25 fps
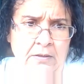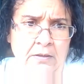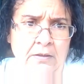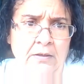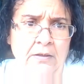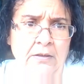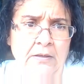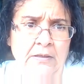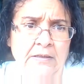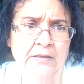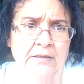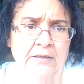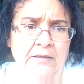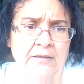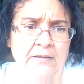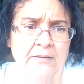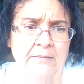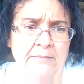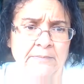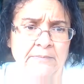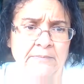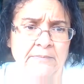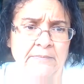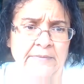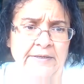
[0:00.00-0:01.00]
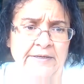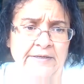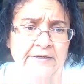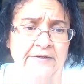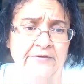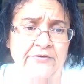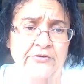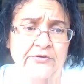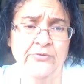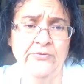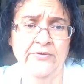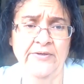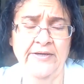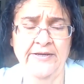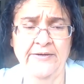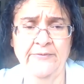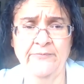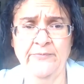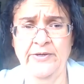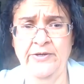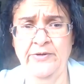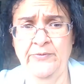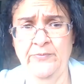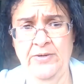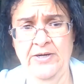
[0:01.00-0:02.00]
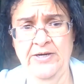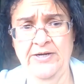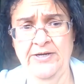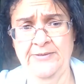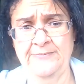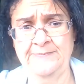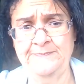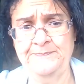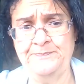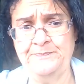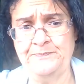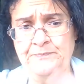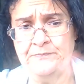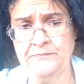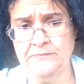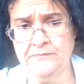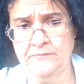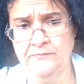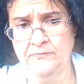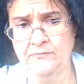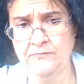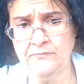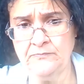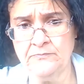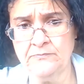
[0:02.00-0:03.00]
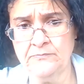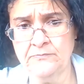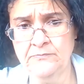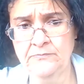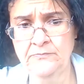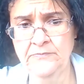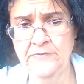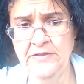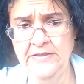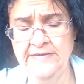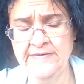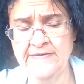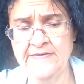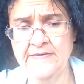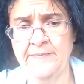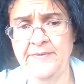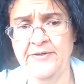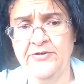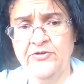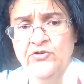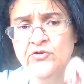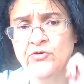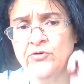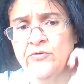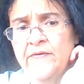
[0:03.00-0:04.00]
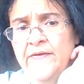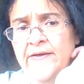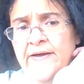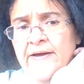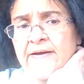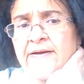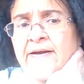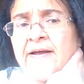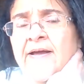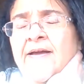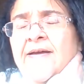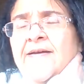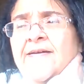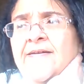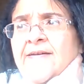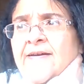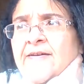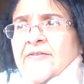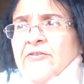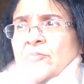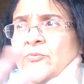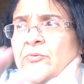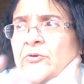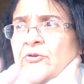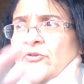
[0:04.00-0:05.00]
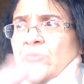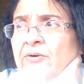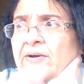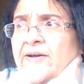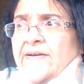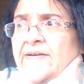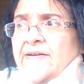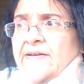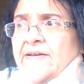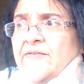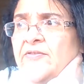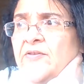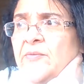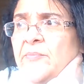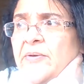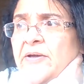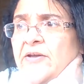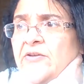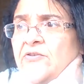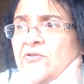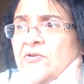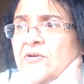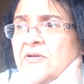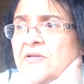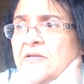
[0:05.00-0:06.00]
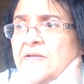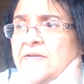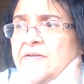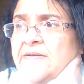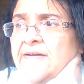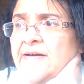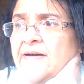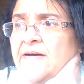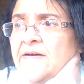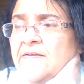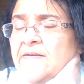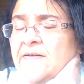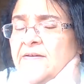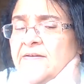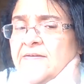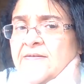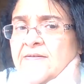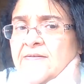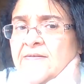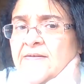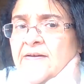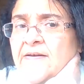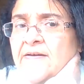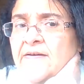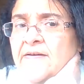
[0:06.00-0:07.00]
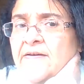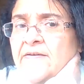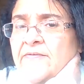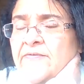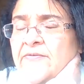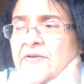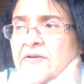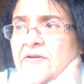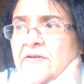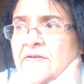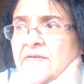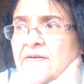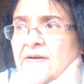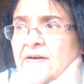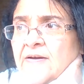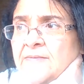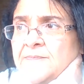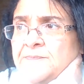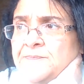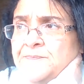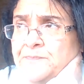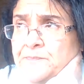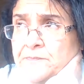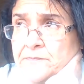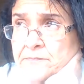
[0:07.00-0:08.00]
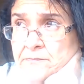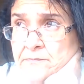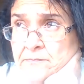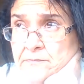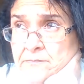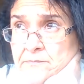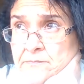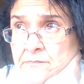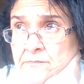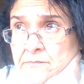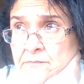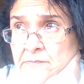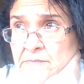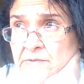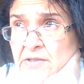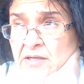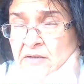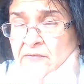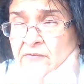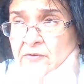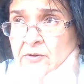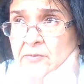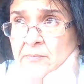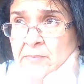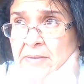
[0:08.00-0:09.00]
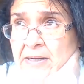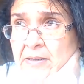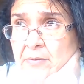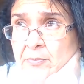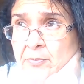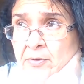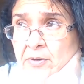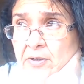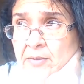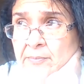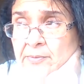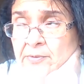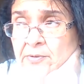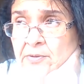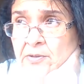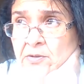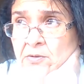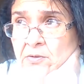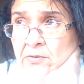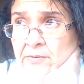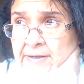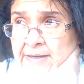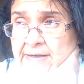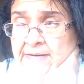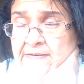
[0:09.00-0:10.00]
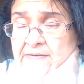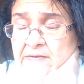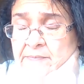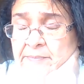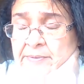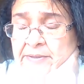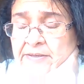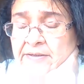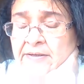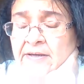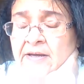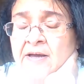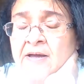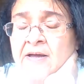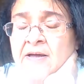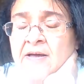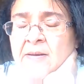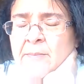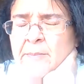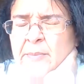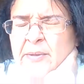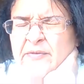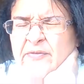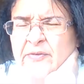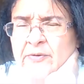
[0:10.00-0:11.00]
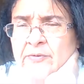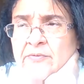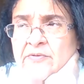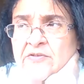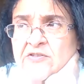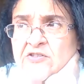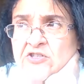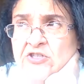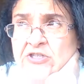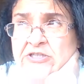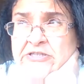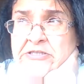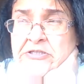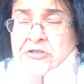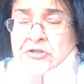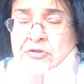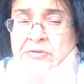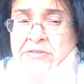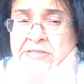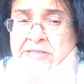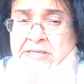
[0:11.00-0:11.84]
And to, again, we want to make sure that, yes, we're trying to get the patient cleaned out. Let's say if it is for a bowel prep or a colonoscopy, but if it was just to treat